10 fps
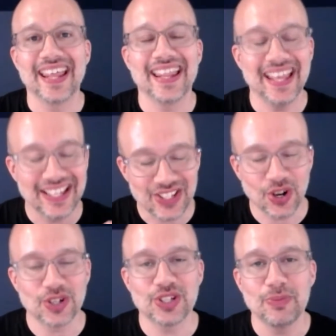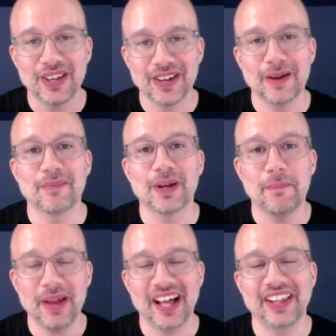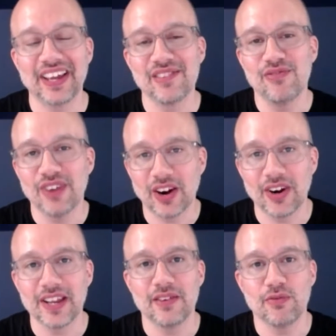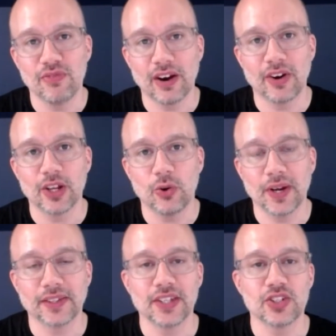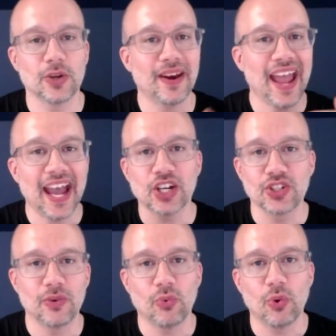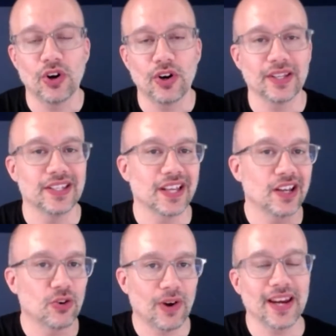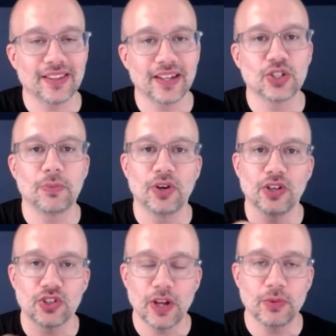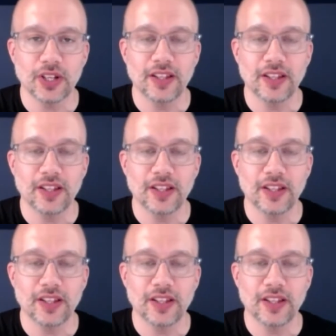it starts to become compelling very quickly. So an action word is a great thing to put in your subject